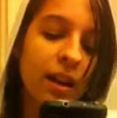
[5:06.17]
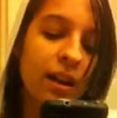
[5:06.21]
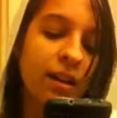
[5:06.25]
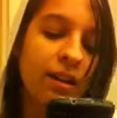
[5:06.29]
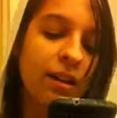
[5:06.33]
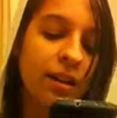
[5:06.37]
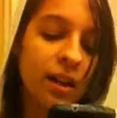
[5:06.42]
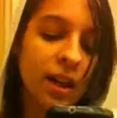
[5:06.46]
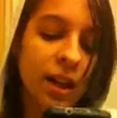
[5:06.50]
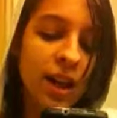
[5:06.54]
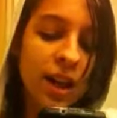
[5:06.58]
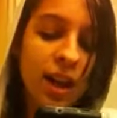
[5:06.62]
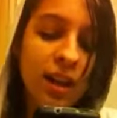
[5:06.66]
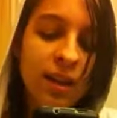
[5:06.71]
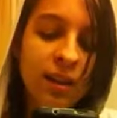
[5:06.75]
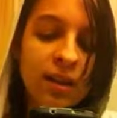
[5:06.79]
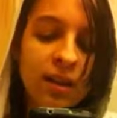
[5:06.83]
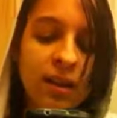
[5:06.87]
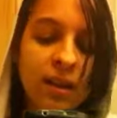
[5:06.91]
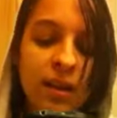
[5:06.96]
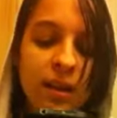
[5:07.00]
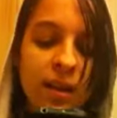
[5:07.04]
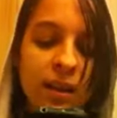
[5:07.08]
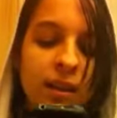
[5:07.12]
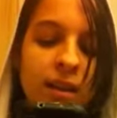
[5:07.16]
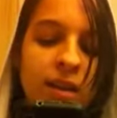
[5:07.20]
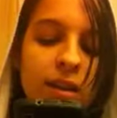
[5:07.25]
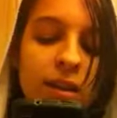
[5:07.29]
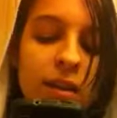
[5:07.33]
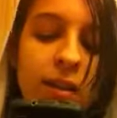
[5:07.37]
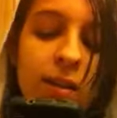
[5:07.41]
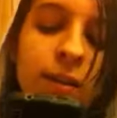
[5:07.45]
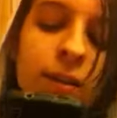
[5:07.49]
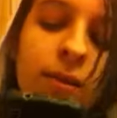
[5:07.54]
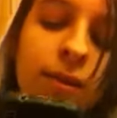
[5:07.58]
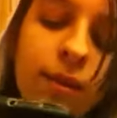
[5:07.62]
Is it get in
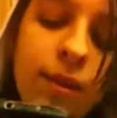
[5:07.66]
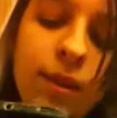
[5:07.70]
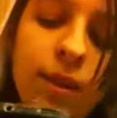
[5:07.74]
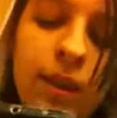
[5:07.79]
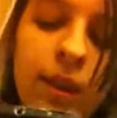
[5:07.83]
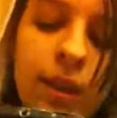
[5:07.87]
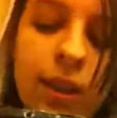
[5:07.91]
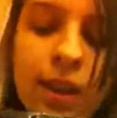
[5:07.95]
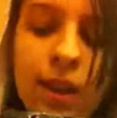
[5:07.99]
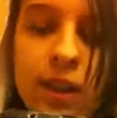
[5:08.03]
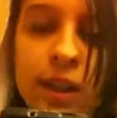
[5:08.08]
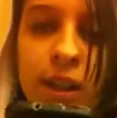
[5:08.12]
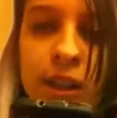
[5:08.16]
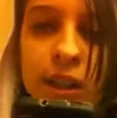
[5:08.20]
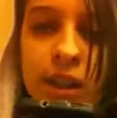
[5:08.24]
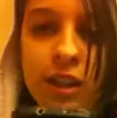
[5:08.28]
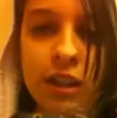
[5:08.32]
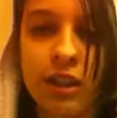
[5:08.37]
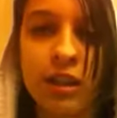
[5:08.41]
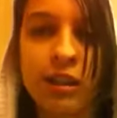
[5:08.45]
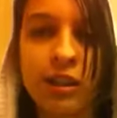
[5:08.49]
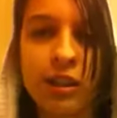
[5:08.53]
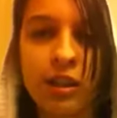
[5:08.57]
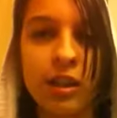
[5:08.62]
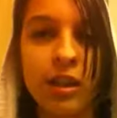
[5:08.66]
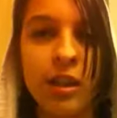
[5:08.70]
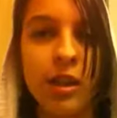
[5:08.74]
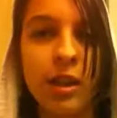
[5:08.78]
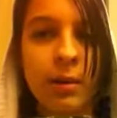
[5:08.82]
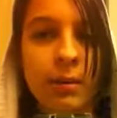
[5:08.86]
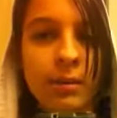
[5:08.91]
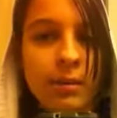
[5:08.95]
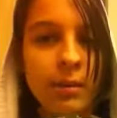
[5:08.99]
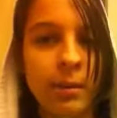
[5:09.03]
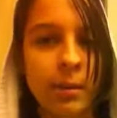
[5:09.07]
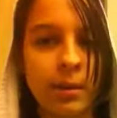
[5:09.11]
the
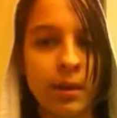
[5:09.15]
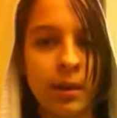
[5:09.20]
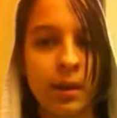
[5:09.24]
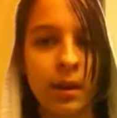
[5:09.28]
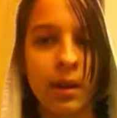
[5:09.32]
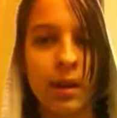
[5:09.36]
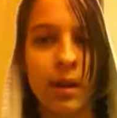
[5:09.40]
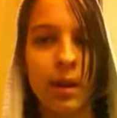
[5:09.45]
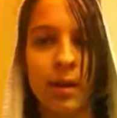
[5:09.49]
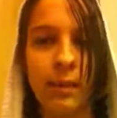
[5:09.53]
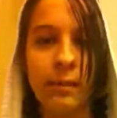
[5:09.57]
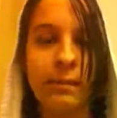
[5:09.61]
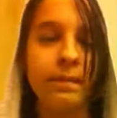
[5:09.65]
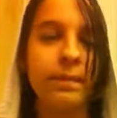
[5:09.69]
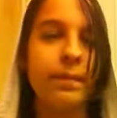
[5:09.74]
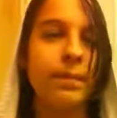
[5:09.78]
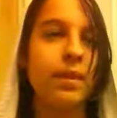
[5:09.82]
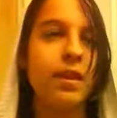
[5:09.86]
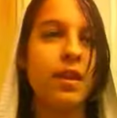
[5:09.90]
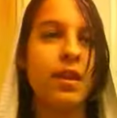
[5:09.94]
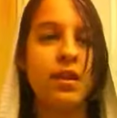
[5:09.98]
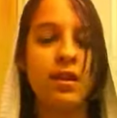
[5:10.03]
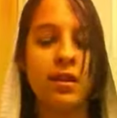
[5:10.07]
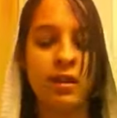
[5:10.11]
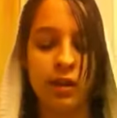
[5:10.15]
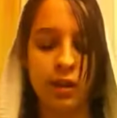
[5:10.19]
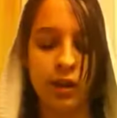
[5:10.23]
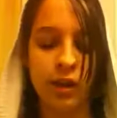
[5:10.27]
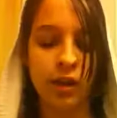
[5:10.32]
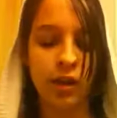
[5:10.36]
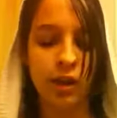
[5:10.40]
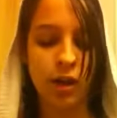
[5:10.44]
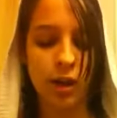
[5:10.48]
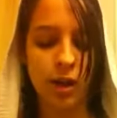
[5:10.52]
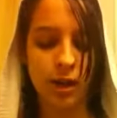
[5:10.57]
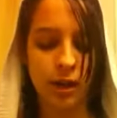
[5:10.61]
relationship?
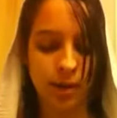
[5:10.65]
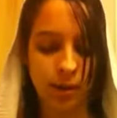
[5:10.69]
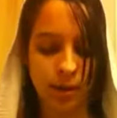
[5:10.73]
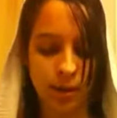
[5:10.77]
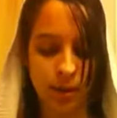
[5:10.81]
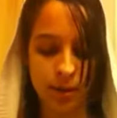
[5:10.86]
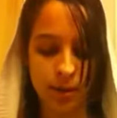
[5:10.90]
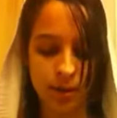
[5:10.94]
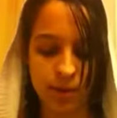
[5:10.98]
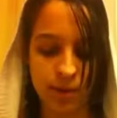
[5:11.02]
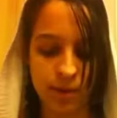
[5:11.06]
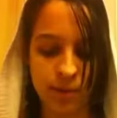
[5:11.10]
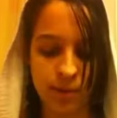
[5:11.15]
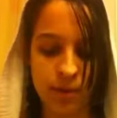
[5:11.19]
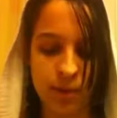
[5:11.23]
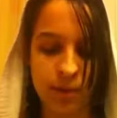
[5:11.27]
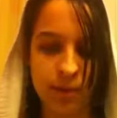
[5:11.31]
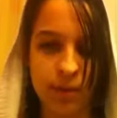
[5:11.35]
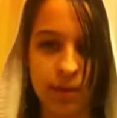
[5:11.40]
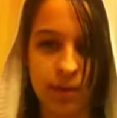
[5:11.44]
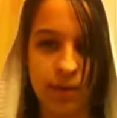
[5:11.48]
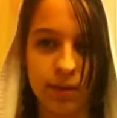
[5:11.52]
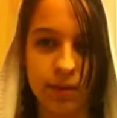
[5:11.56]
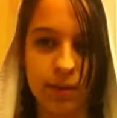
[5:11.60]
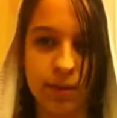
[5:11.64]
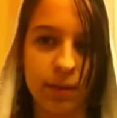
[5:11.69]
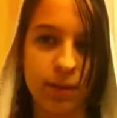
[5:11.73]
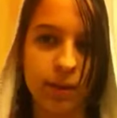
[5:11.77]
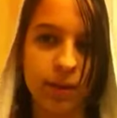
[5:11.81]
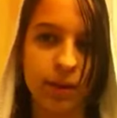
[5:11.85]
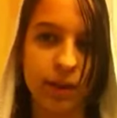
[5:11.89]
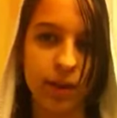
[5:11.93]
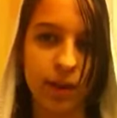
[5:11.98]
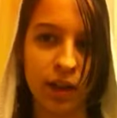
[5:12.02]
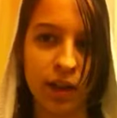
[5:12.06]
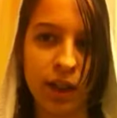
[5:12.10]
No.
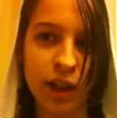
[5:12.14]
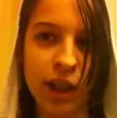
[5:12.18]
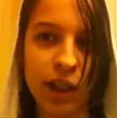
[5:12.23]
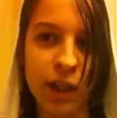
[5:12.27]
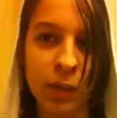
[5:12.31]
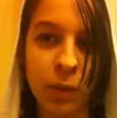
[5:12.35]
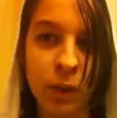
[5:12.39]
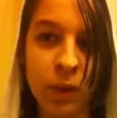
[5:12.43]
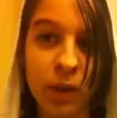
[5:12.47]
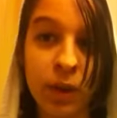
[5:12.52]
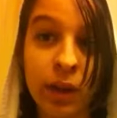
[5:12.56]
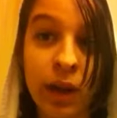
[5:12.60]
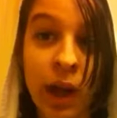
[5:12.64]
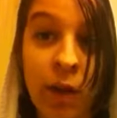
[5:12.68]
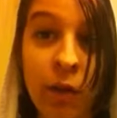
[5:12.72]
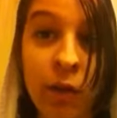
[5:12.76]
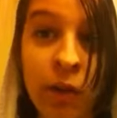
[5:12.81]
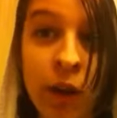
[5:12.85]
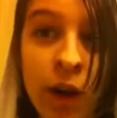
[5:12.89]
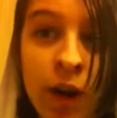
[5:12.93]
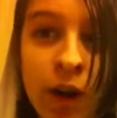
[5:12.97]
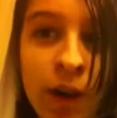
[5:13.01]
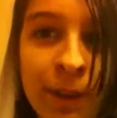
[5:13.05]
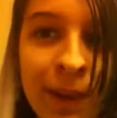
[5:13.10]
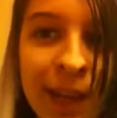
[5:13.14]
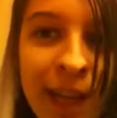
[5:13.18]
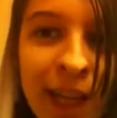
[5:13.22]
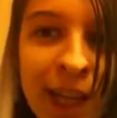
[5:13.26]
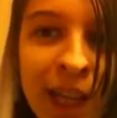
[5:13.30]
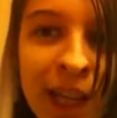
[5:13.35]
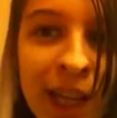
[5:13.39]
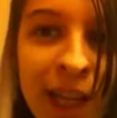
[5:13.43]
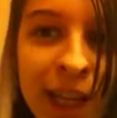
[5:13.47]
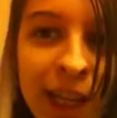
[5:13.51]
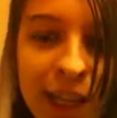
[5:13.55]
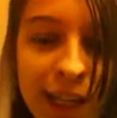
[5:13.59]
He will never be.
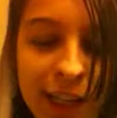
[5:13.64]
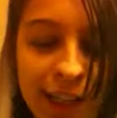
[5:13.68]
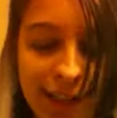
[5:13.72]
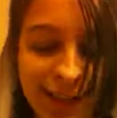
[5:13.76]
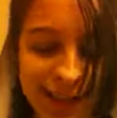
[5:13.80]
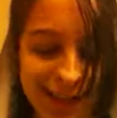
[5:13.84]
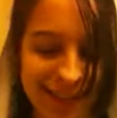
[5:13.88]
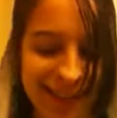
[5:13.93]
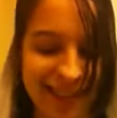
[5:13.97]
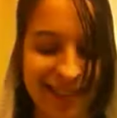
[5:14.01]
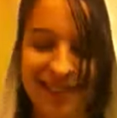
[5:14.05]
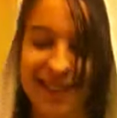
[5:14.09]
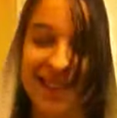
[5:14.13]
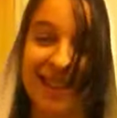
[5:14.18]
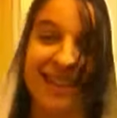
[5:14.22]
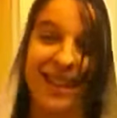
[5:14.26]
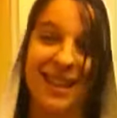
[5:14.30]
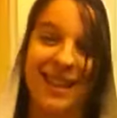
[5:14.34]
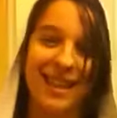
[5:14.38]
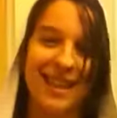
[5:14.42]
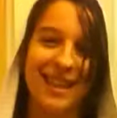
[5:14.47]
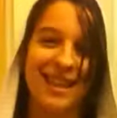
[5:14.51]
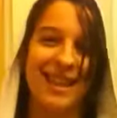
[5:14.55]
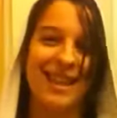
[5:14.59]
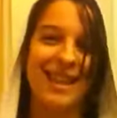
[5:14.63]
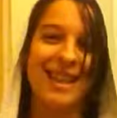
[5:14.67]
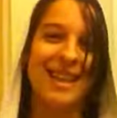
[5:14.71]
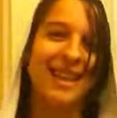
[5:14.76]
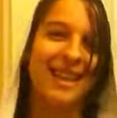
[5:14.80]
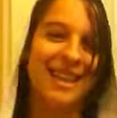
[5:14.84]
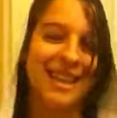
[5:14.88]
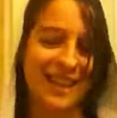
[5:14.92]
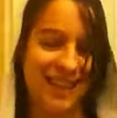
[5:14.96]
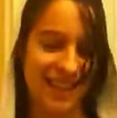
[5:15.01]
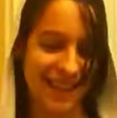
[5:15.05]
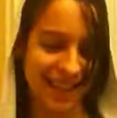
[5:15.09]
I'm just
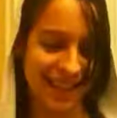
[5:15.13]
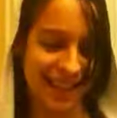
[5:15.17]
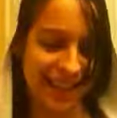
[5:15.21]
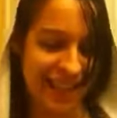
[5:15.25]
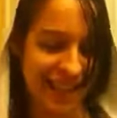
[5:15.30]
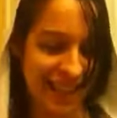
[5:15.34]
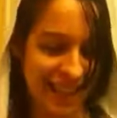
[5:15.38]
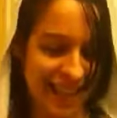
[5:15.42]
kidding.